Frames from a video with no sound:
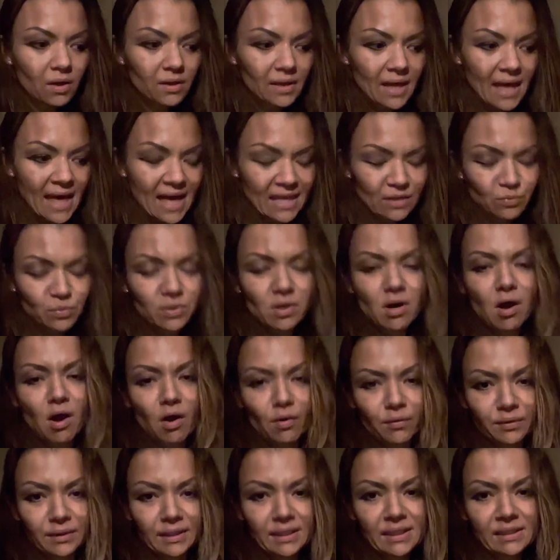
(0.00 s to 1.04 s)
as we
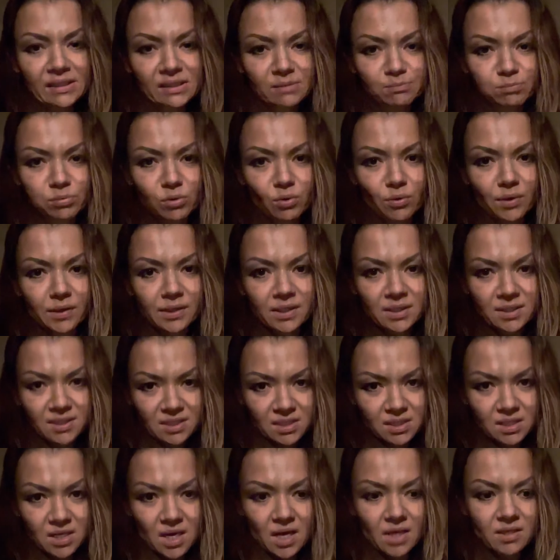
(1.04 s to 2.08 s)
already explored and
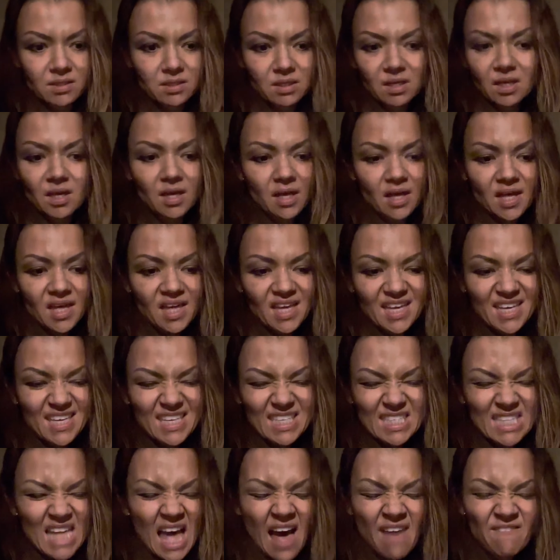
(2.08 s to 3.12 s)
discussed, he's
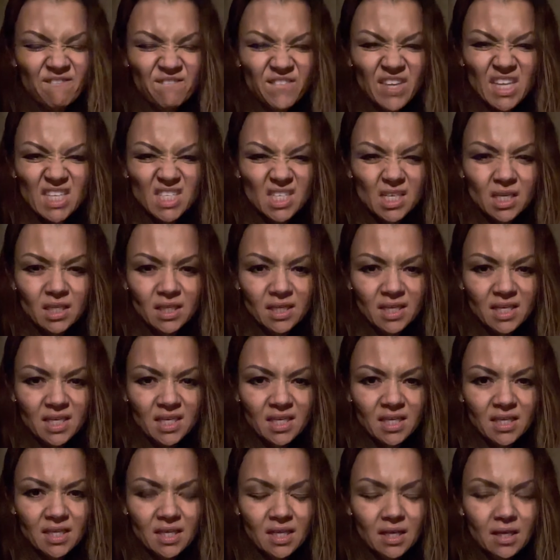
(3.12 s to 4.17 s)
not physically